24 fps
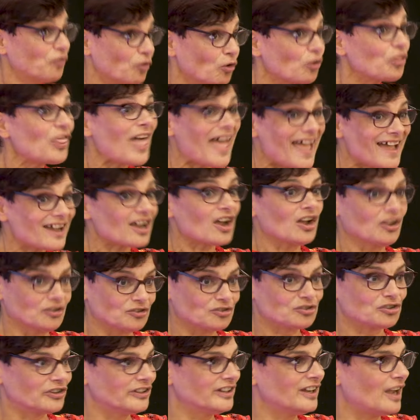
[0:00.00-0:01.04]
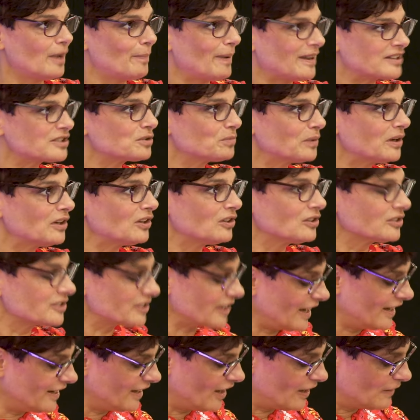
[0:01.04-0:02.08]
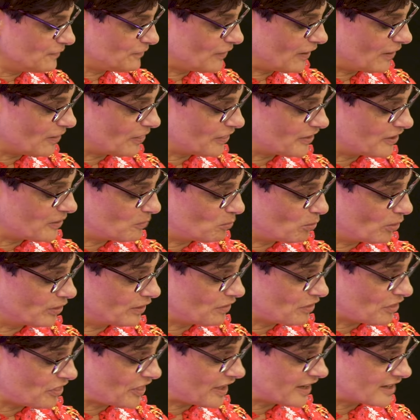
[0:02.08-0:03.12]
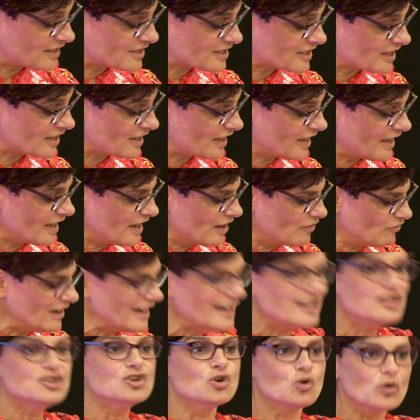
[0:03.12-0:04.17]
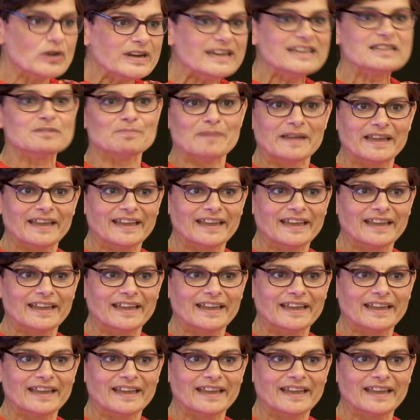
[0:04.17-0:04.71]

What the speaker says: for their country, a better world. And I felt that one of the things that really annoyed